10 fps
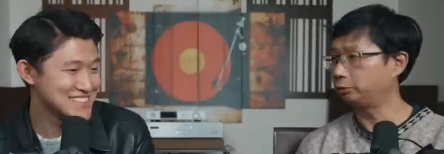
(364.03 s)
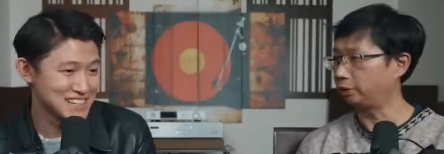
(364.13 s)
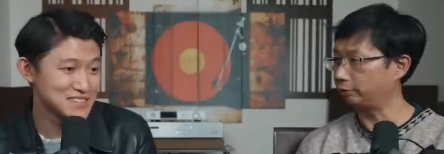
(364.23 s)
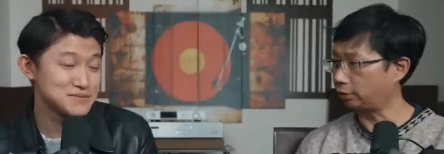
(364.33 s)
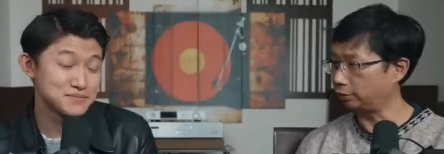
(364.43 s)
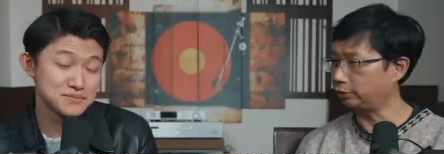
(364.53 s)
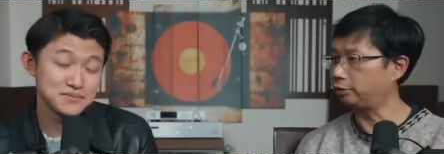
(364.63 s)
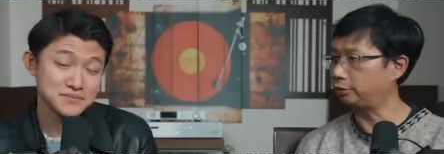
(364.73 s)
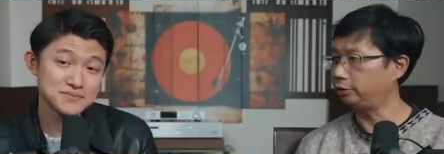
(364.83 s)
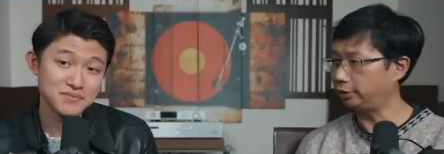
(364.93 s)
Speaker 1: who have yeah. a lot of
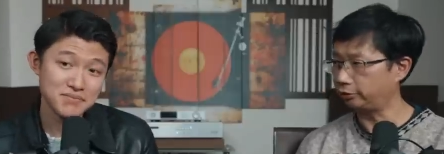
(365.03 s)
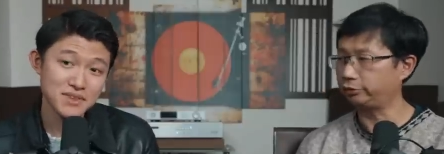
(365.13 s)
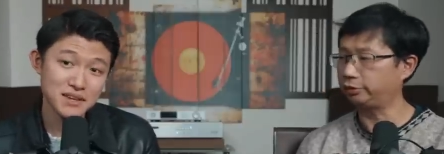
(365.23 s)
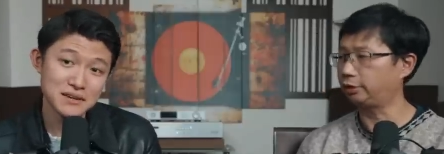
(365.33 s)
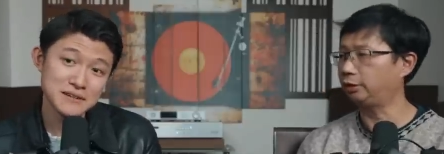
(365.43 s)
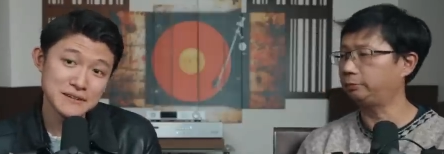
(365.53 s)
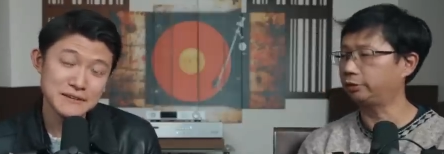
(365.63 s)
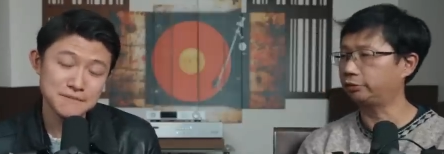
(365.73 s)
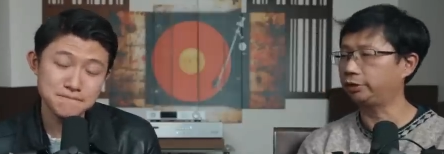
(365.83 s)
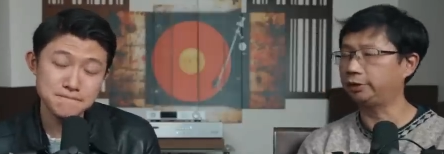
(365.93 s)
gear, yes, it can be
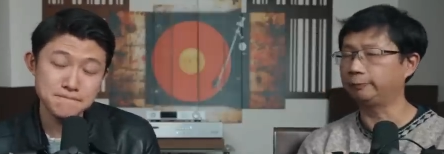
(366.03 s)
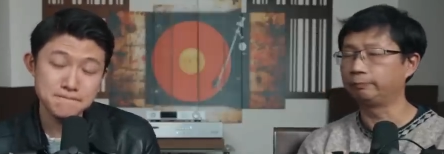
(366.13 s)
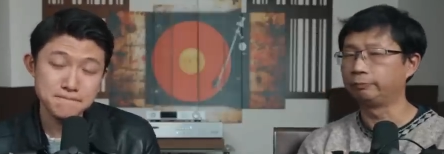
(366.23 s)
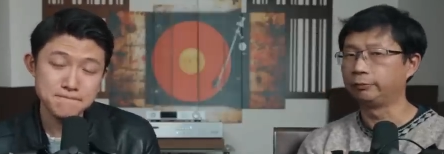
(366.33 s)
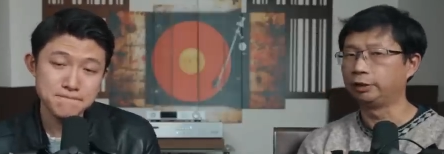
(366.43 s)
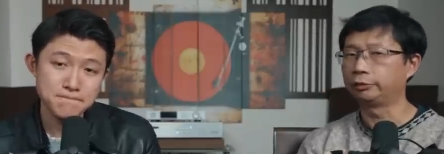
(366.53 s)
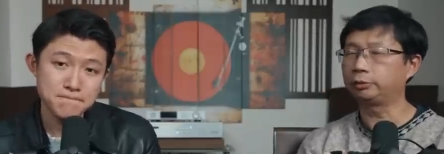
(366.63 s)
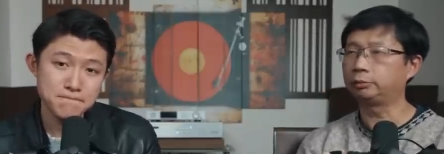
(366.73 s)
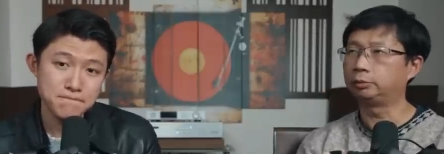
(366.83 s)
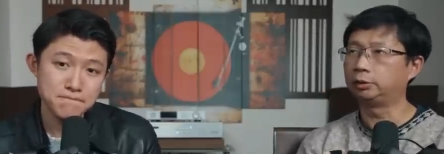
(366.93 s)
exciting. Yeah.
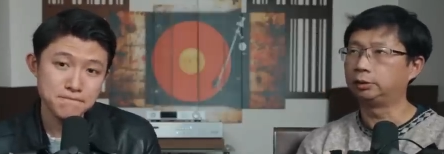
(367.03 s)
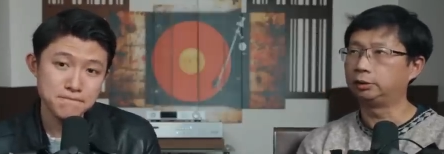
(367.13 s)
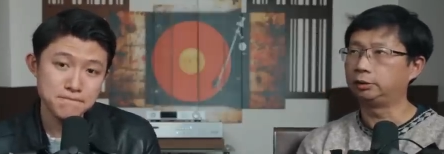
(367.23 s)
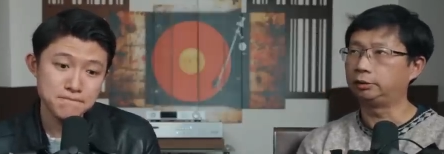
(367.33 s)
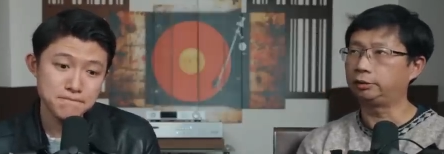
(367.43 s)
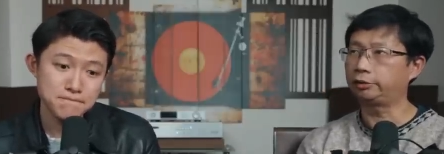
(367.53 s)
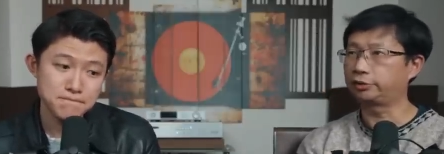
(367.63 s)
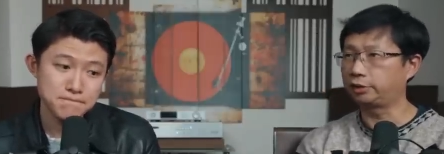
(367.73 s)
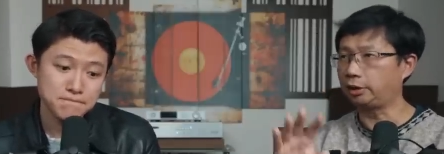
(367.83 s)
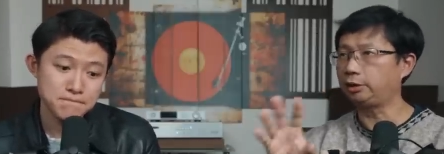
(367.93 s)
So there's
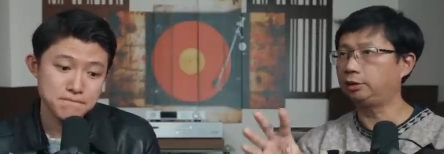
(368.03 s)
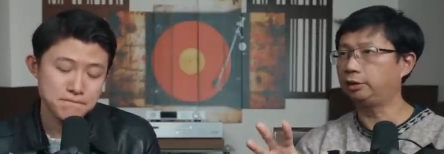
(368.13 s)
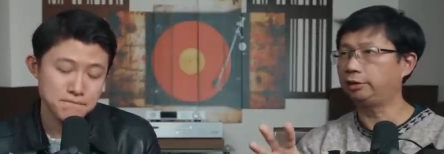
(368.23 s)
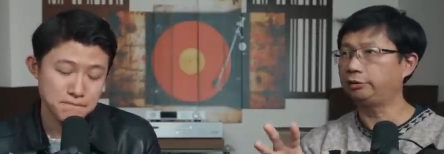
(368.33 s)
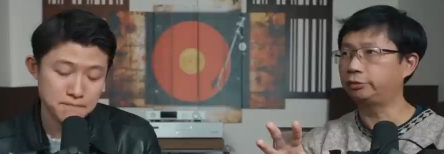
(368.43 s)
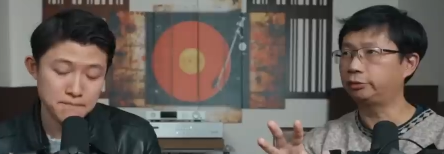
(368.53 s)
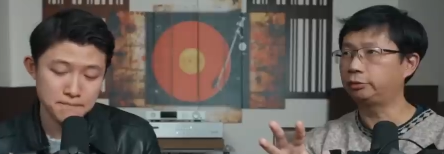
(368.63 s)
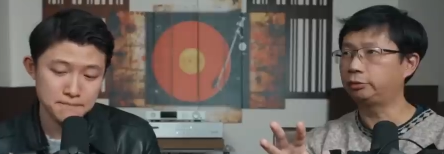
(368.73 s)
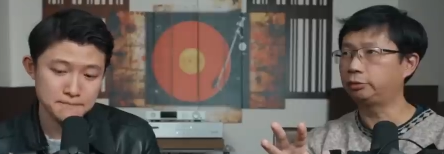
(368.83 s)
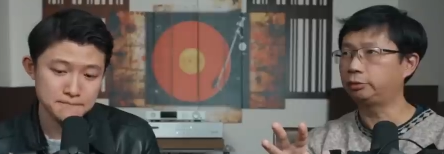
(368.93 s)
guidelines
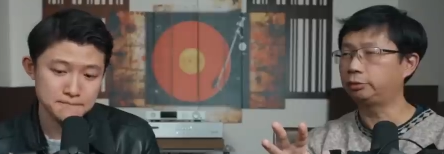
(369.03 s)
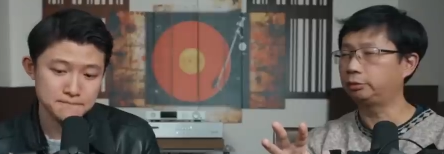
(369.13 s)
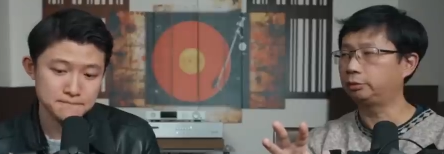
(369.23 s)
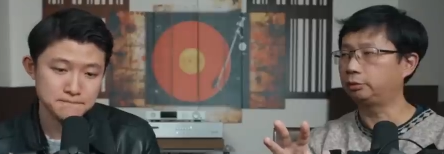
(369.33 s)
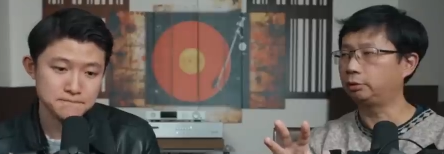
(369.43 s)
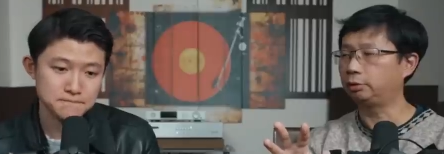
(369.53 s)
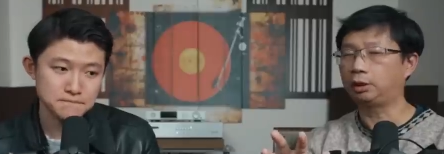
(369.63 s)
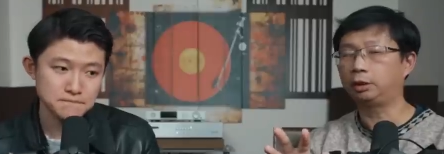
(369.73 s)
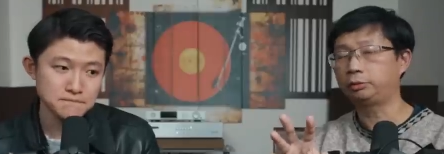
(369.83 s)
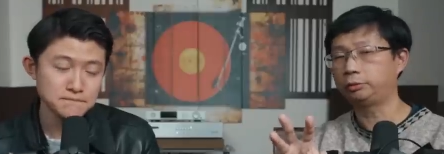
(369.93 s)
on
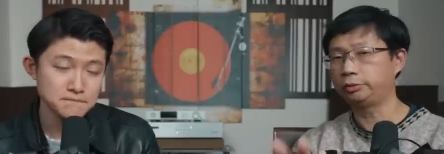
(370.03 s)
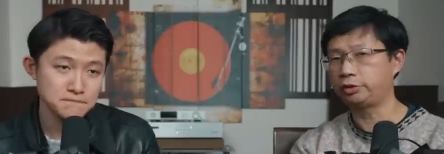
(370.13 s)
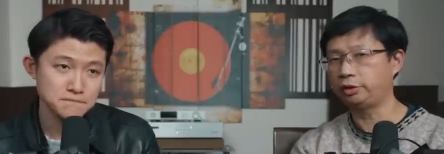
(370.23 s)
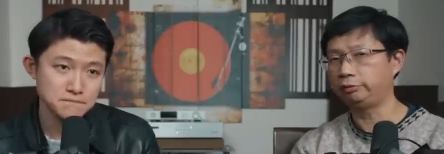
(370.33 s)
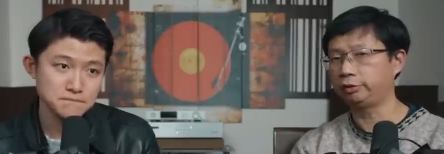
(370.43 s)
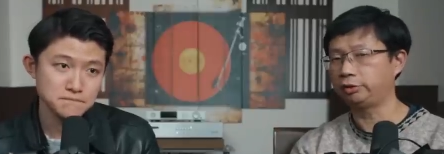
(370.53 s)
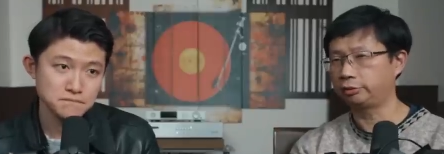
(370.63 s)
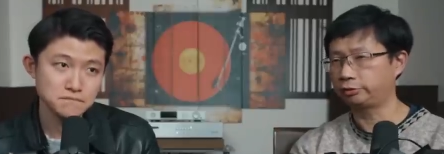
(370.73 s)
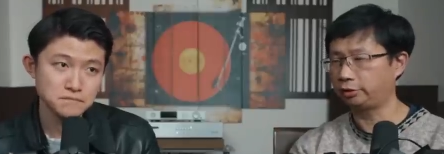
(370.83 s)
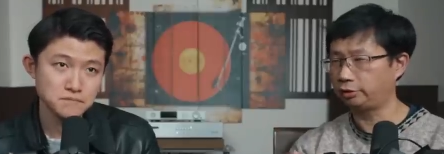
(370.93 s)
how to achieve a
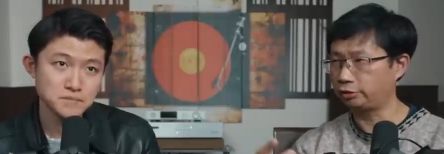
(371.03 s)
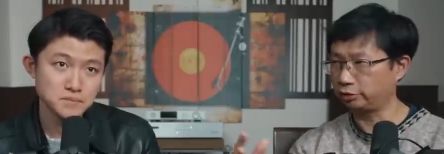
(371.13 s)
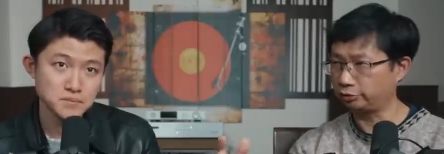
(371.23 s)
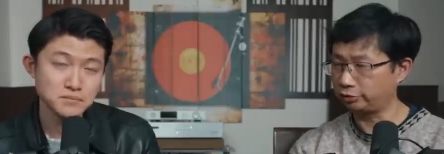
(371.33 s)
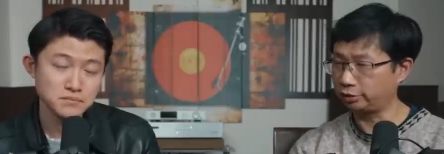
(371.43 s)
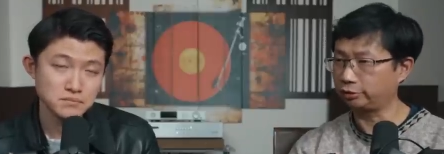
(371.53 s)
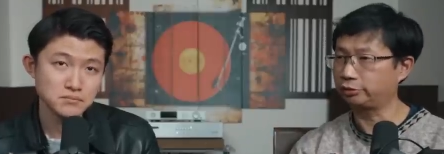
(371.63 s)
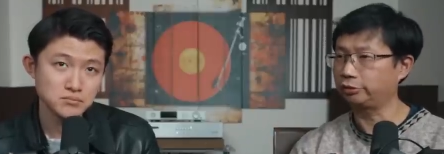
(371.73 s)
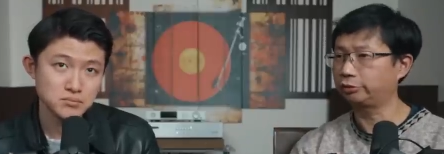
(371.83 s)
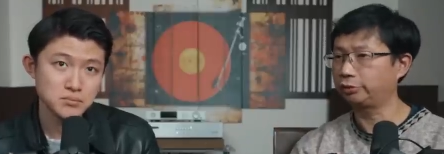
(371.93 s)
synergistic
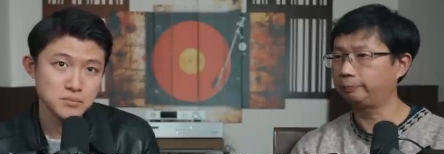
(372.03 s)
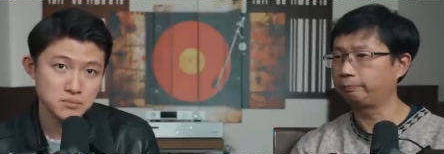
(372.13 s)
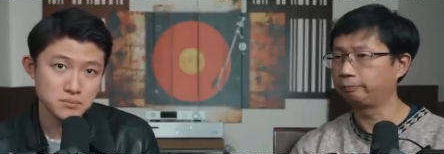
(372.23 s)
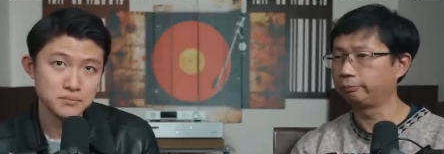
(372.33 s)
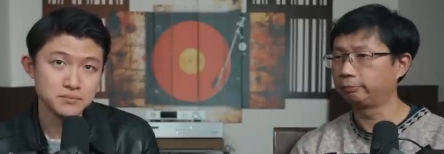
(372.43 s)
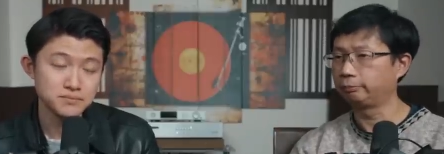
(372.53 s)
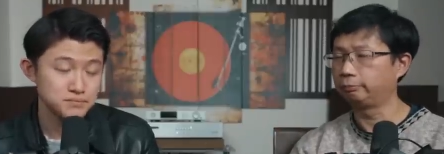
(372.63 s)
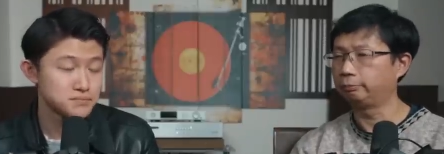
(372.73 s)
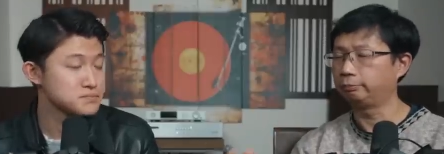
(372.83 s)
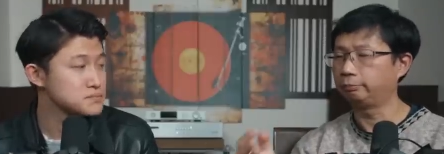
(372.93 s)
system. Mm -hmm.
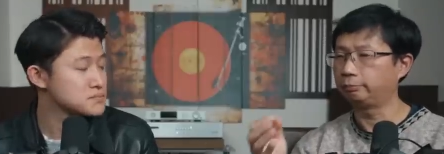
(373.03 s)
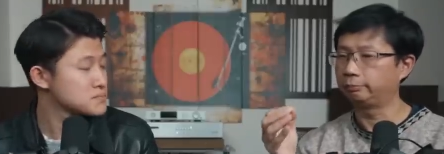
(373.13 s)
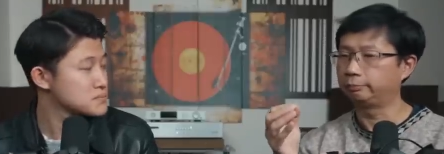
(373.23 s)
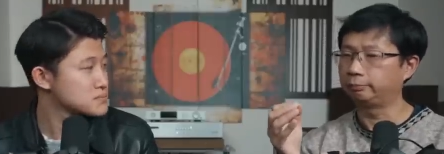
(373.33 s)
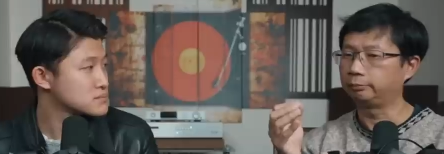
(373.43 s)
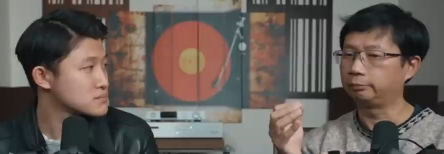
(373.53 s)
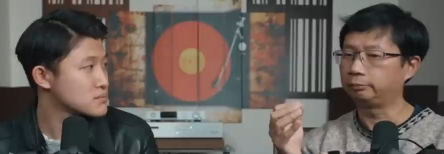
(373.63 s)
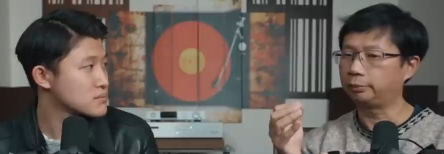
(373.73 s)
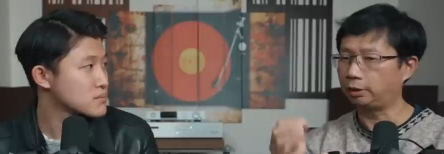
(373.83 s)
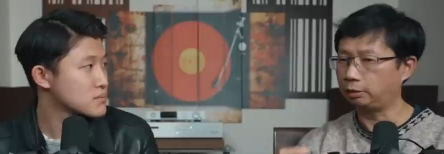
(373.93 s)

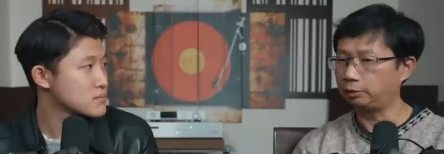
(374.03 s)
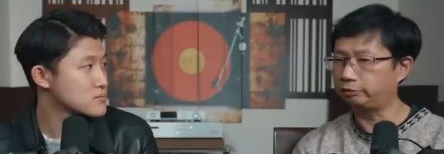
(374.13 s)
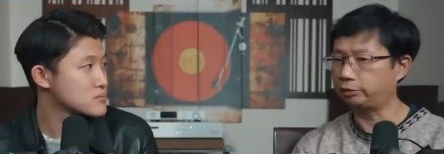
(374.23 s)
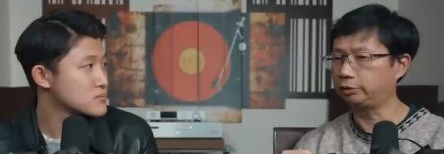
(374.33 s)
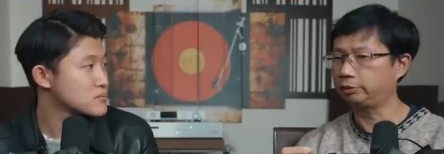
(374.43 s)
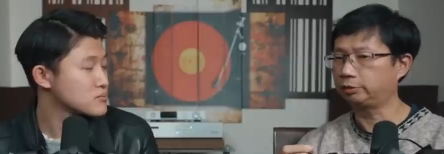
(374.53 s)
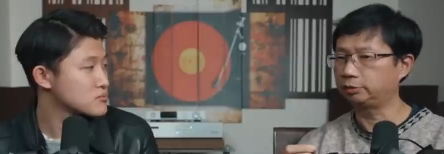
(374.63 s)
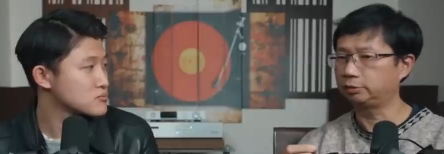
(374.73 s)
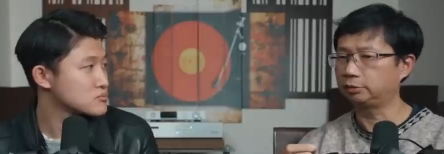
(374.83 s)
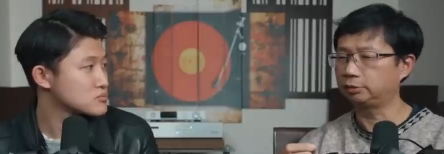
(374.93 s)
But however,
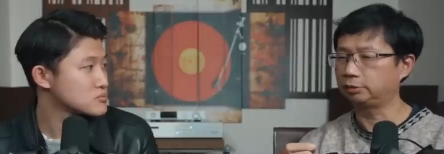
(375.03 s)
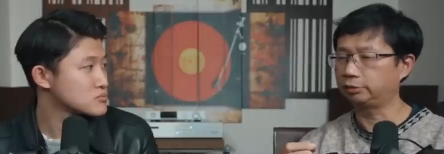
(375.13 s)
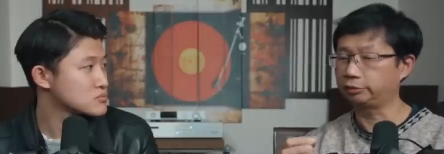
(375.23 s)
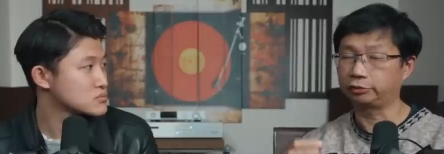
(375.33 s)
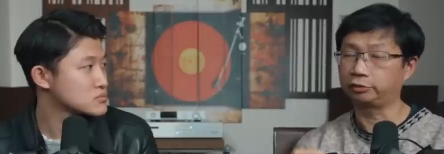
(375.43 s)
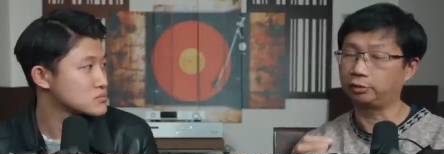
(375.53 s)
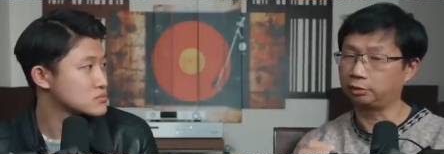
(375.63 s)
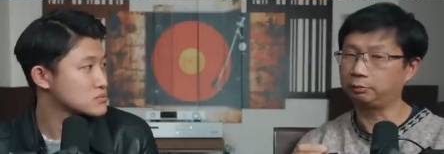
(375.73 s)
this is not